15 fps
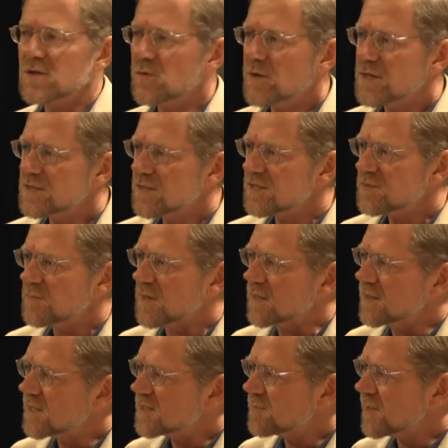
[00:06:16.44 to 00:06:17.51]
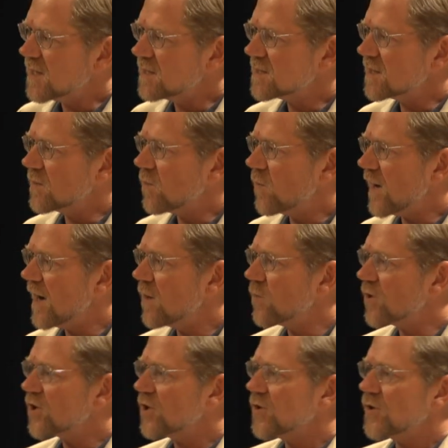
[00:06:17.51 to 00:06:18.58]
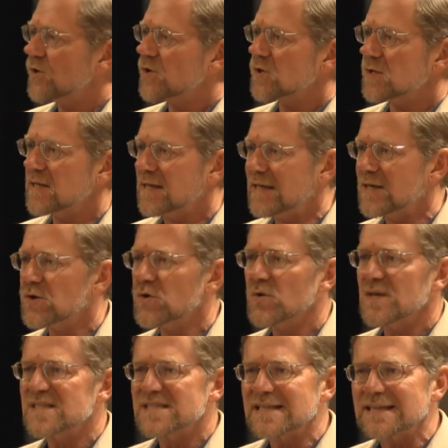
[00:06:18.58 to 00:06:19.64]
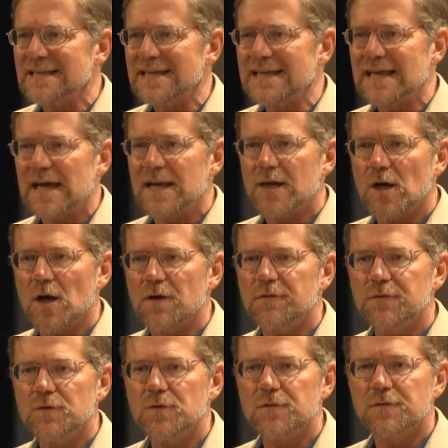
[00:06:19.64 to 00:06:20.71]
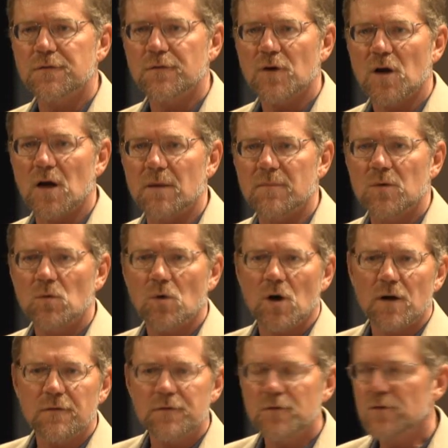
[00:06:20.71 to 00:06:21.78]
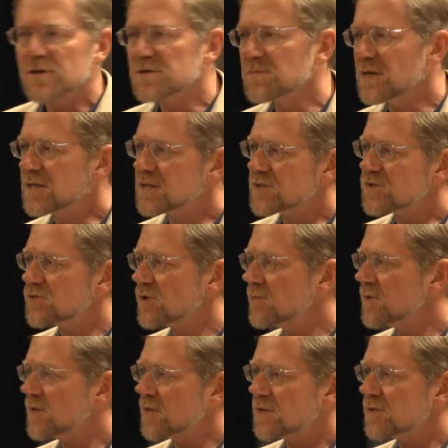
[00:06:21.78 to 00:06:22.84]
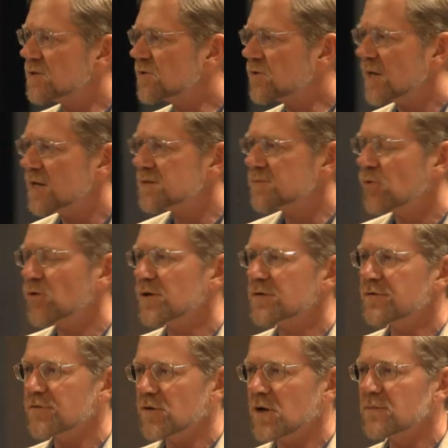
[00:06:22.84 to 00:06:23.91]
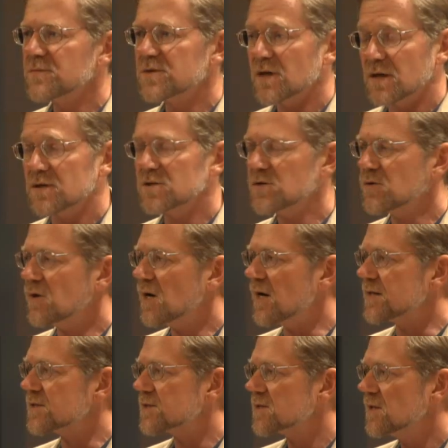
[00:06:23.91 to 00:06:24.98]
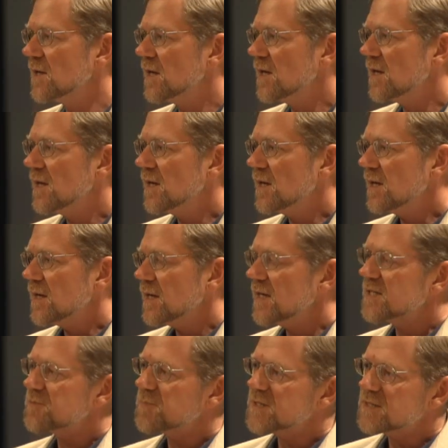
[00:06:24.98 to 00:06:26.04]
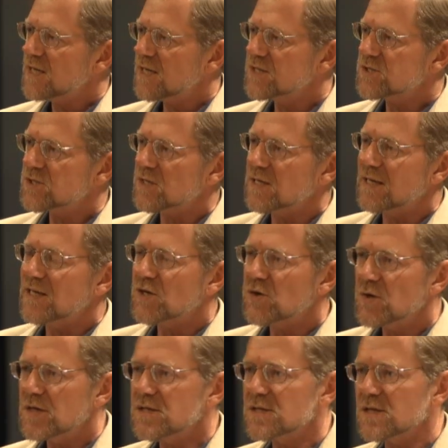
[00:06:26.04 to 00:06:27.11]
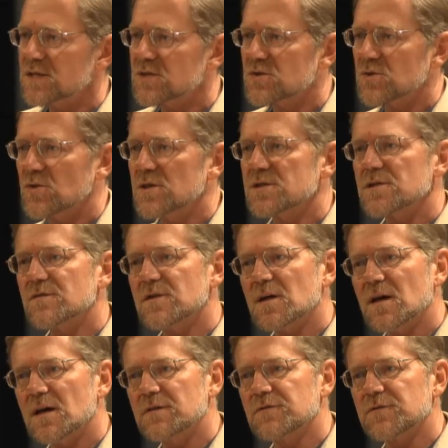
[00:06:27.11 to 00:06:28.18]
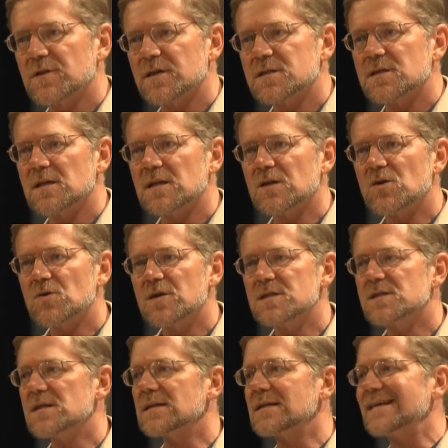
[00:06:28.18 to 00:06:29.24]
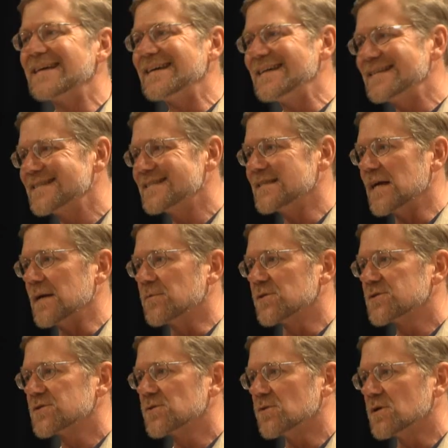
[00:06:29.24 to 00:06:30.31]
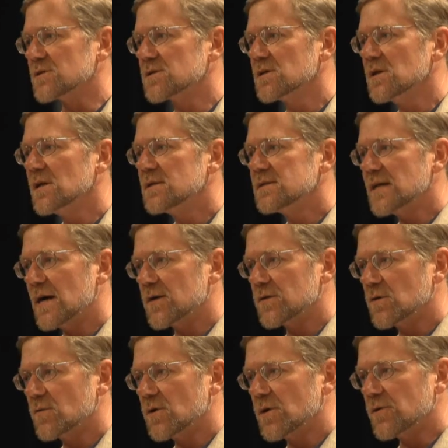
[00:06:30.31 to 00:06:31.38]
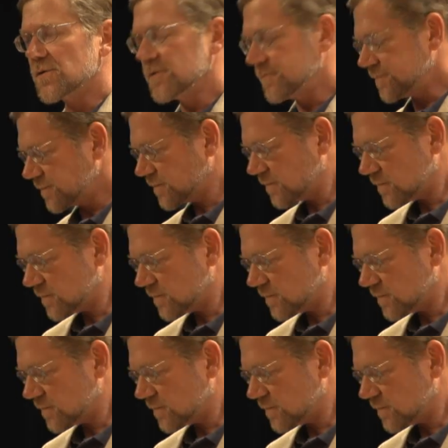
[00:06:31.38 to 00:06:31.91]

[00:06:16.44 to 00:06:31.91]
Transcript: So, what does this mean? This means that where we're currently increasingly getting our food from and where our food is being distributed and transported from and to us is potentially an increasing source of conflict and an increasingly unstable source down the road.